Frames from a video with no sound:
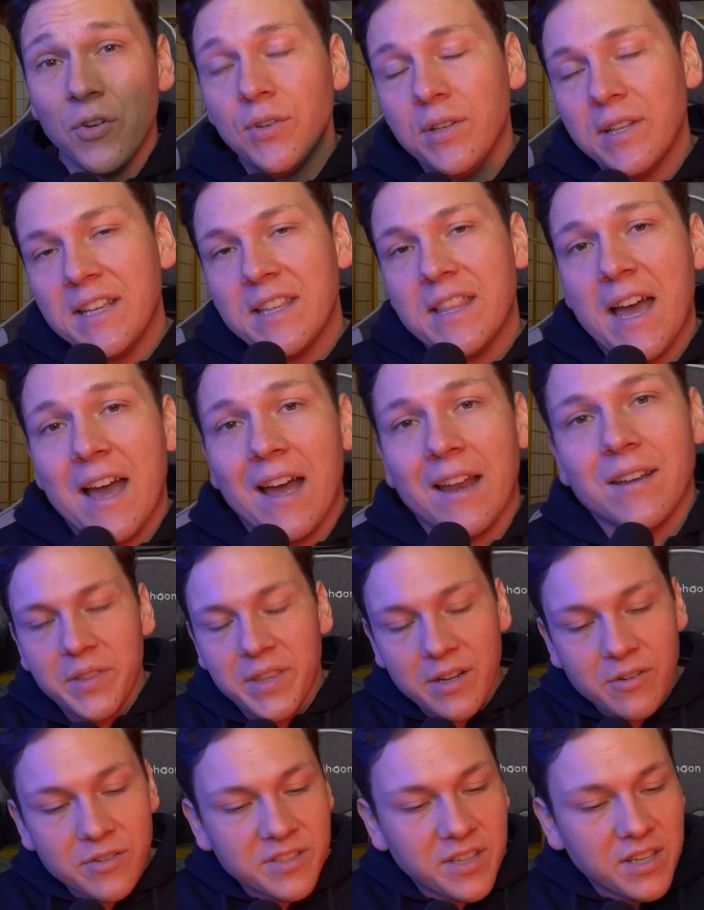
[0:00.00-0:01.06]
only that, but
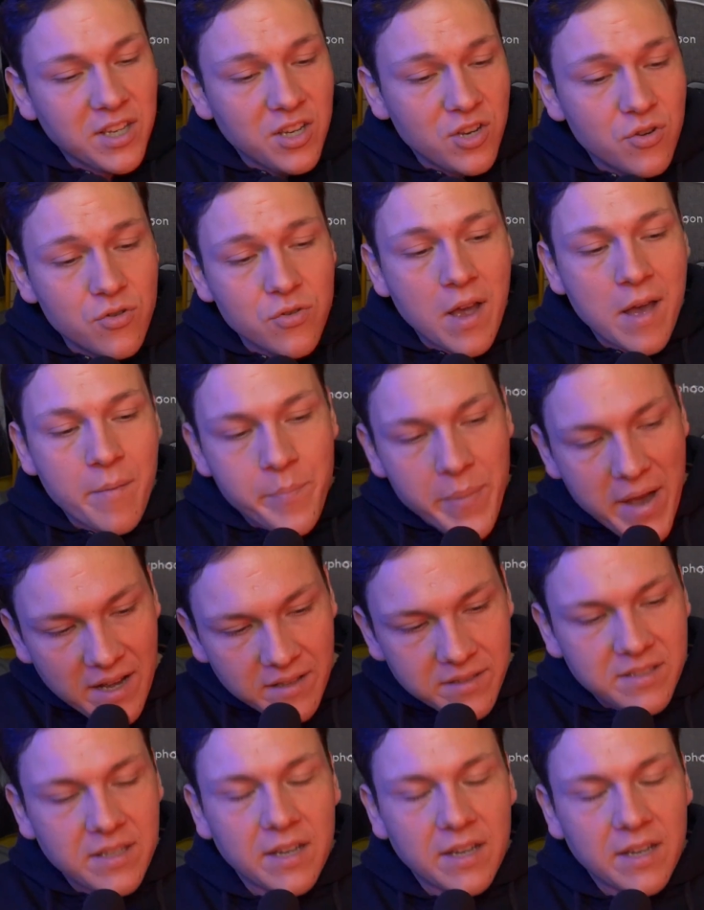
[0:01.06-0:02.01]
there is a new about